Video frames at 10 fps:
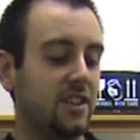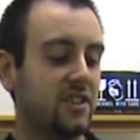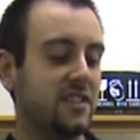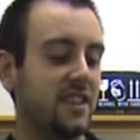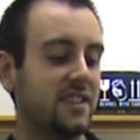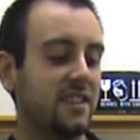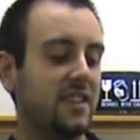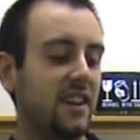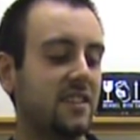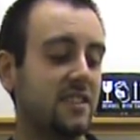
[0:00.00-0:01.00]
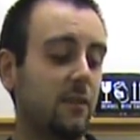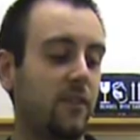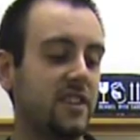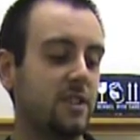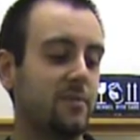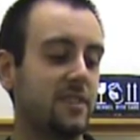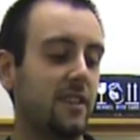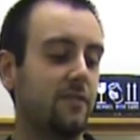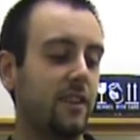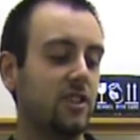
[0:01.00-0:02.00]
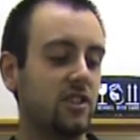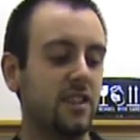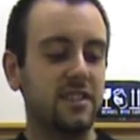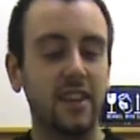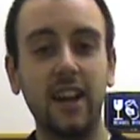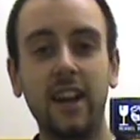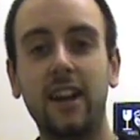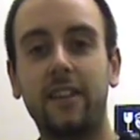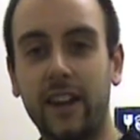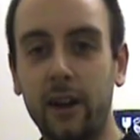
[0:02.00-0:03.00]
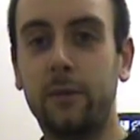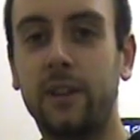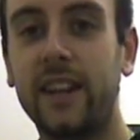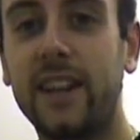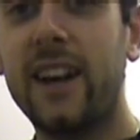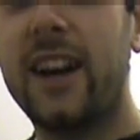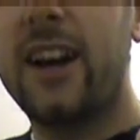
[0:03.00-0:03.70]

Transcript: It just has contained sulfites to preserve freshness. The only